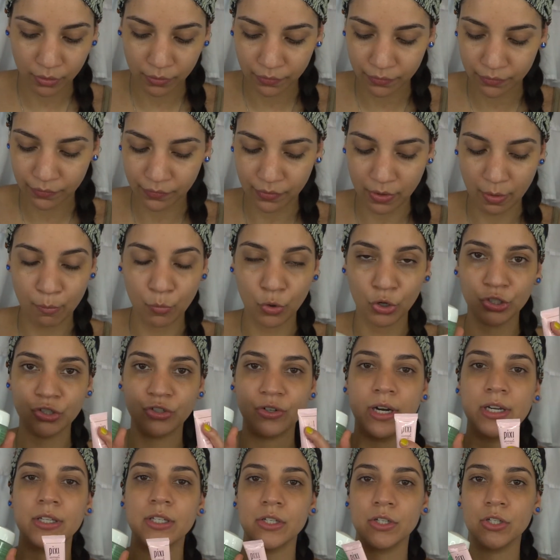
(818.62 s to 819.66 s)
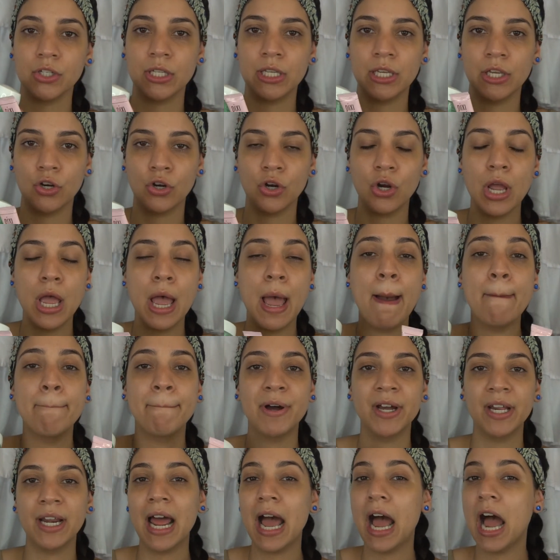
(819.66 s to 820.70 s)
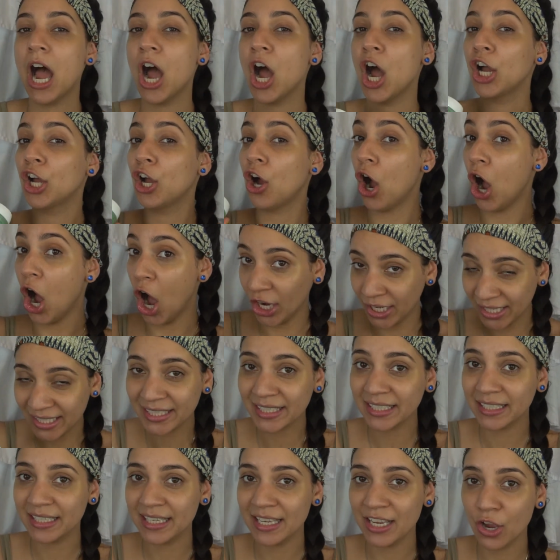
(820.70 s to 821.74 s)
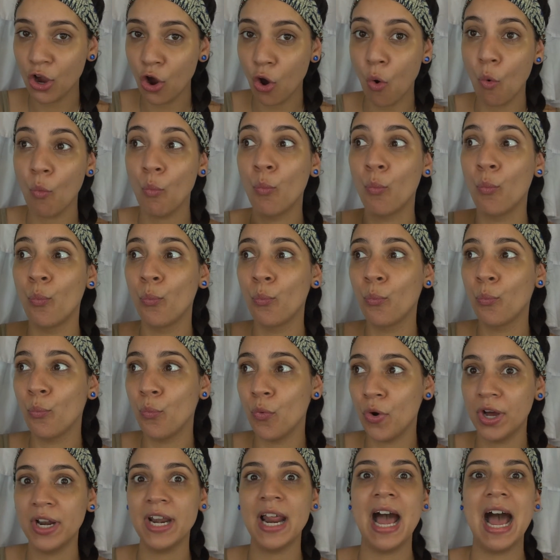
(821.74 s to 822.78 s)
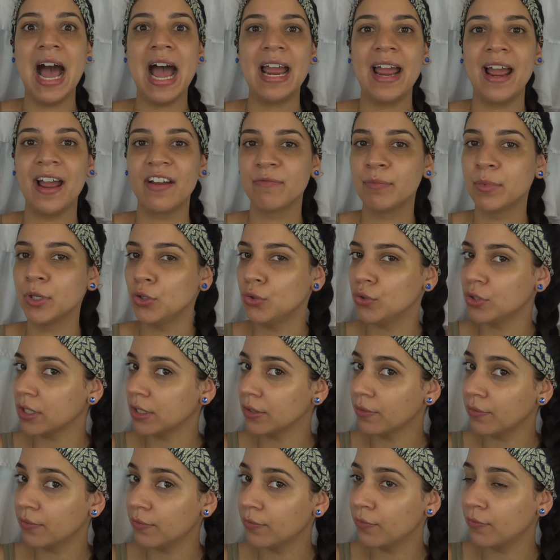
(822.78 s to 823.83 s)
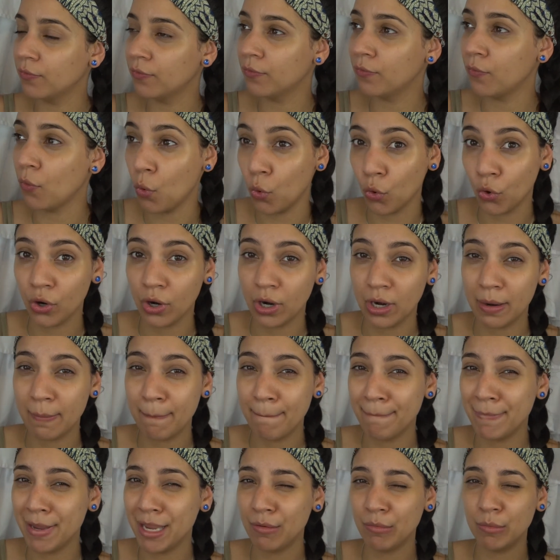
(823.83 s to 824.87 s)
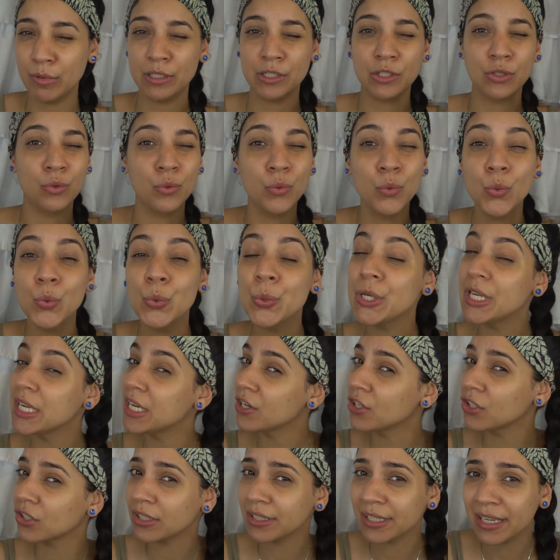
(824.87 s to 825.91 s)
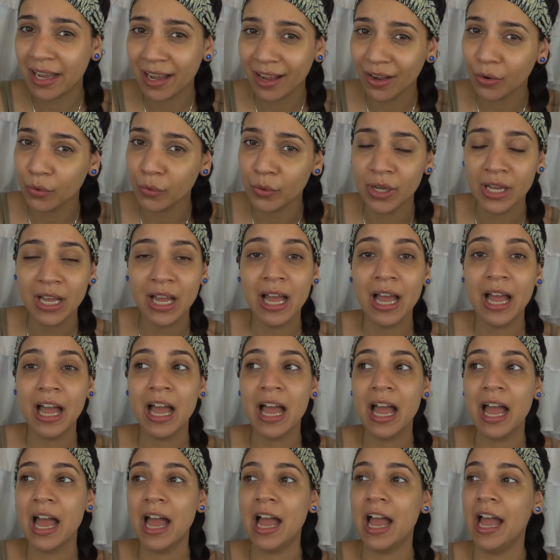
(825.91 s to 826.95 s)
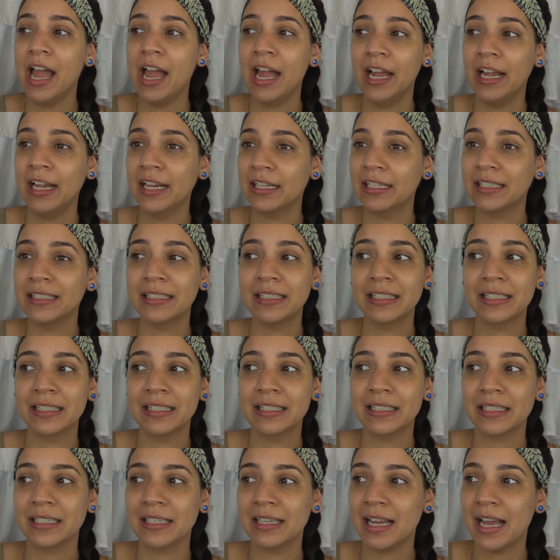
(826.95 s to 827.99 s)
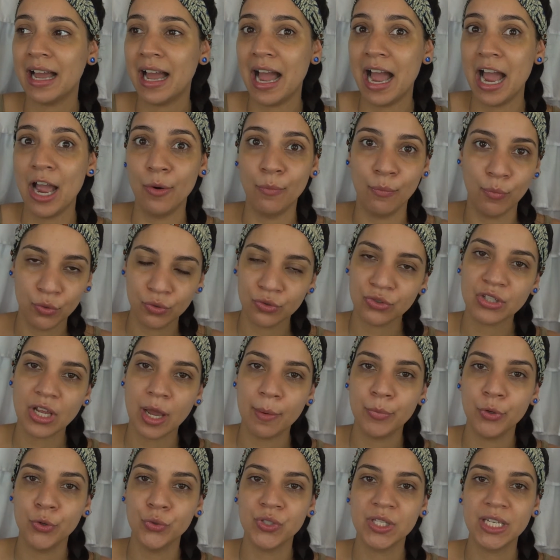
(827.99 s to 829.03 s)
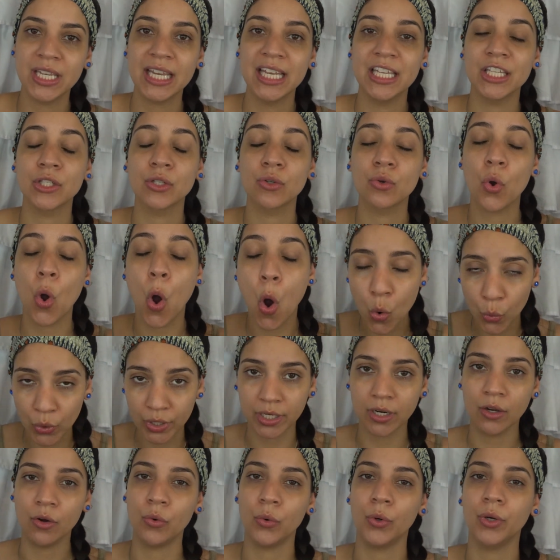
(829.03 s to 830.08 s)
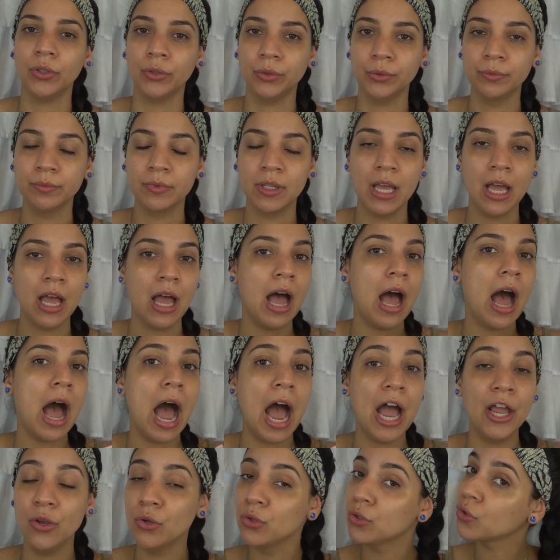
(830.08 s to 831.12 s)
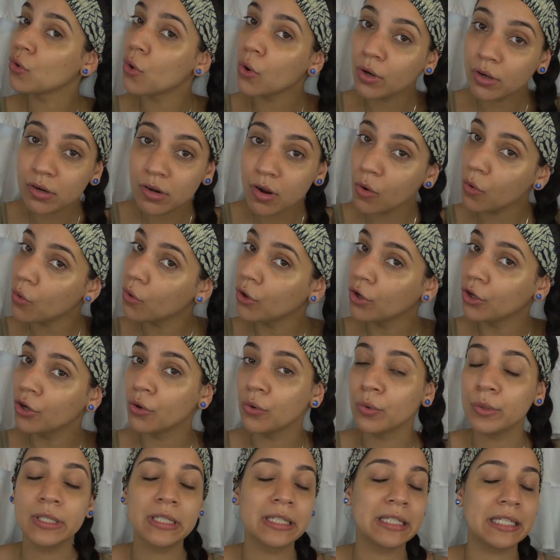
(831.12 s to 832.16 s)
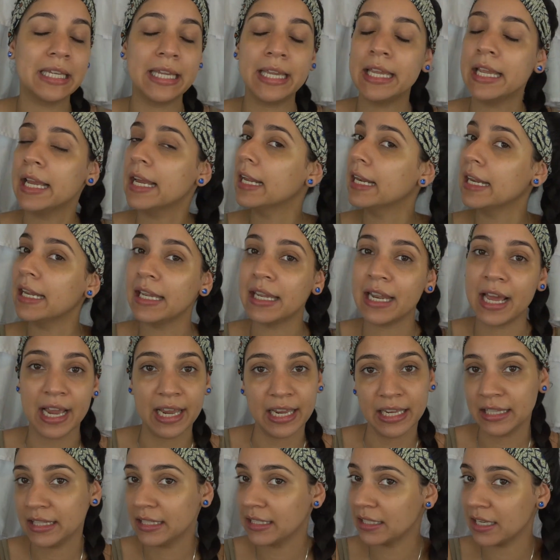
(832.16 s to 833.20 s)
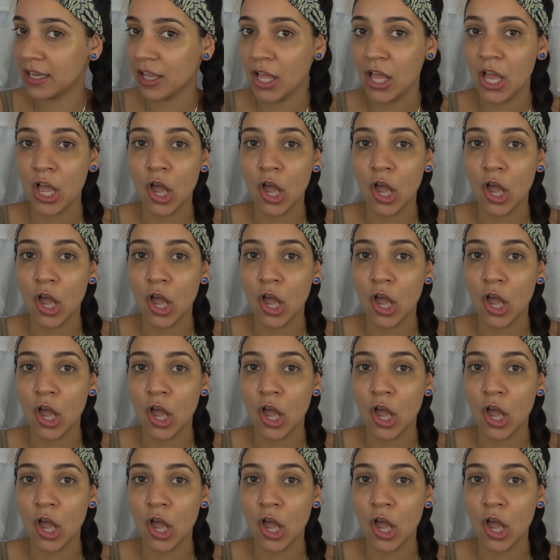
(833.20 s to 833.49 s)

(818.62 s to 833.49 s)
of moisturizers here, but honestly, what I have been using for maybe 2 years now, and I won't stop using, is coconut oil. I use coconut oil day and night